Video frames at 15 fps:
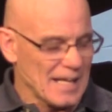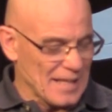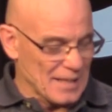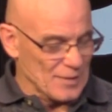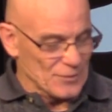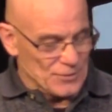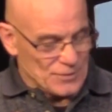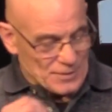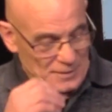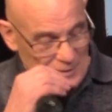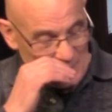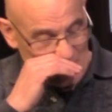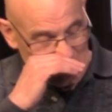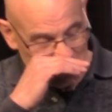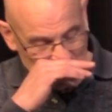And
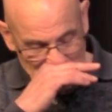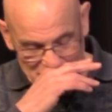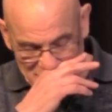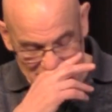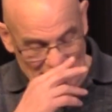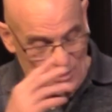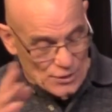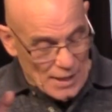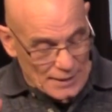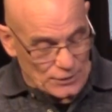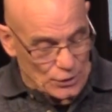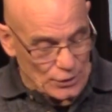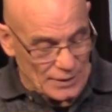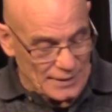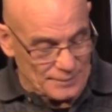that's
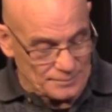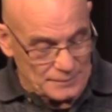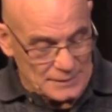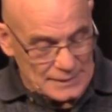not good.